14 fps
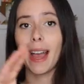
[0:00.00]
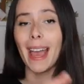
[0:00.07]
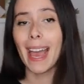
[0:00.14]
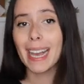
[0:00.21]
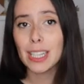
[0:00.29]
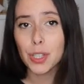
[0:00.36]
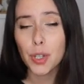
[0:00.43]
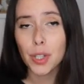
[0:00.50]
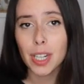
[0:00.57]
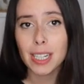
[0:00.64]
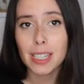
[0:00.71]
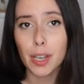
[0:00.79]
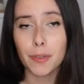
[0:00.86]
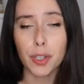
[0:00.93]
X
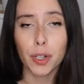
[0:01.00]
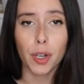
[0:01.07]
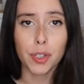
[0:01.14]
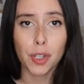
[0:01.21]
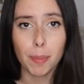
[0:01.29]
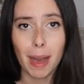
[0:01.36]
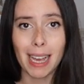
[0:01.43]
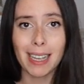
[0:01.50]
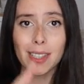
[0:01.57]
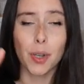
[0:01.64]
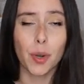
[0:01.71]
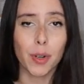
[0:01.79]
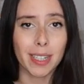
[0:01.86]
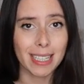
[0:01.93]
units of the customized
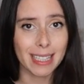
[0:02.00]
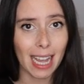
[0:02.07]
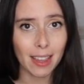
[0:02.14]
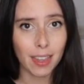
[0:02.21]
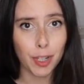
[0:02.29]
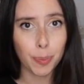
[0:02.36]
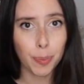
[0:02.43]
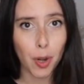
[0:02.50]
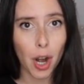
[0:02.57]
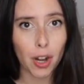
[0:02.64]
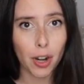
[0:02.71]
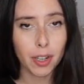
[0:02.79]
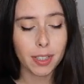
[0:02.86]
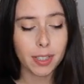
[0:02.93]
or standard
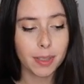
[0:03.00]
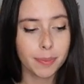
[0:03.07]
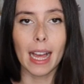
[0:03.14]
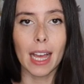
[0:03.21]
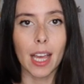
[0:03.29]
product,